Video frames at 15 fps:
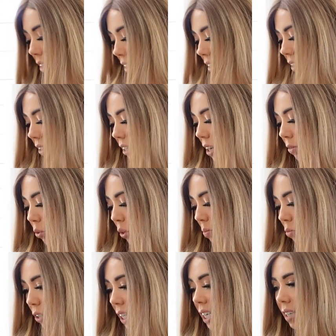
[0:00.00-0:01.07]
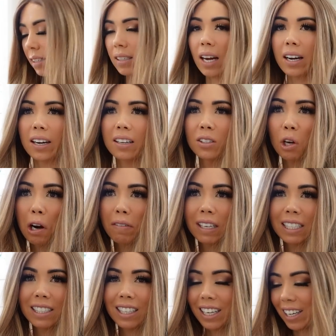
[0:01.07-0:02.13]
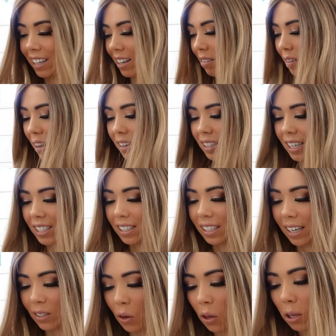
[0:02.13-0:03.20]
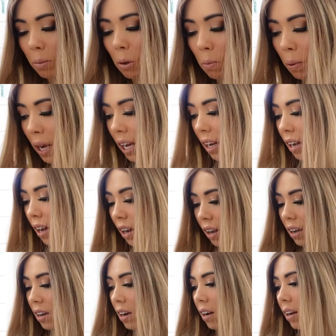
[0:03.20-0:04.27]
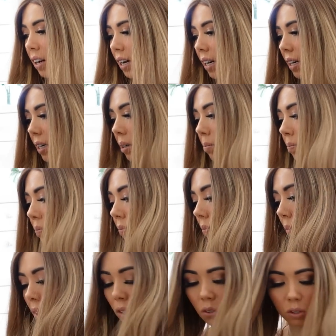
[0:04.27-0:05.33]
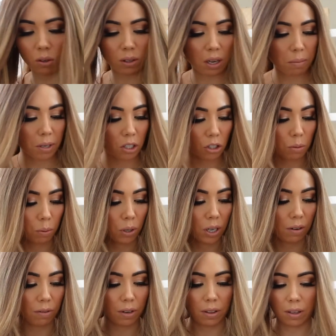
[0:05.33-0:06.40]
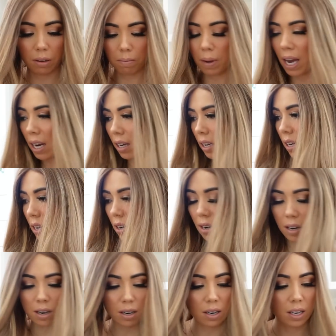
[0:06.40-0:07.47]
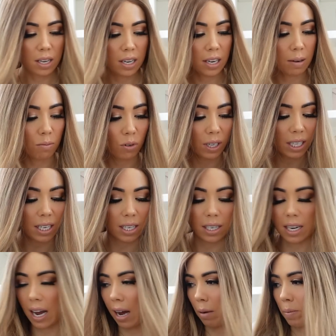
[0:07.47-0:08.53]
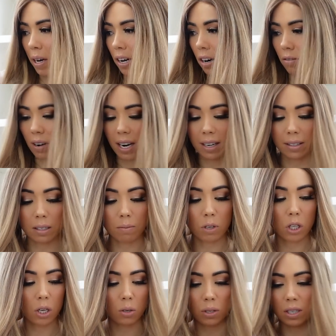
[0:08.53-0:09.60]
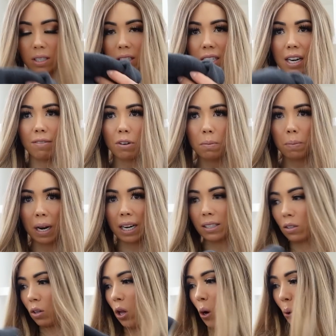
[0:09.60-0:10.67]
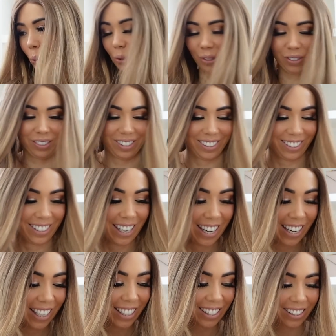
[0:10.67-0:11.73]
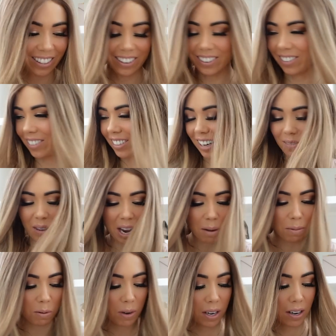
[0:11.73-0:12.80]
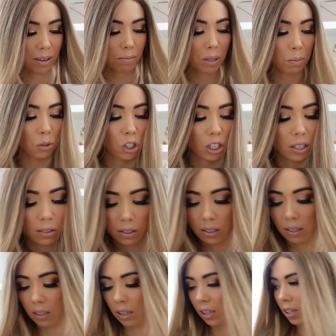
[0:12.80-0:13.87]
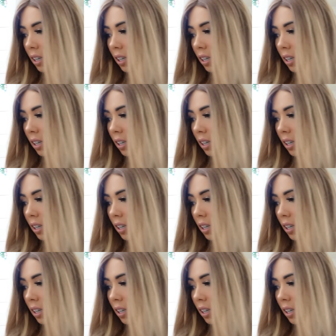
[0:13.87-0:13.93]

stuff. So I'm really excited because obviously Valentine's Day is all about pink. So let me just put everything back here. I'm really happy I got Ryan some clothes because he never buys clothes. So I'm happy we got him some shirts.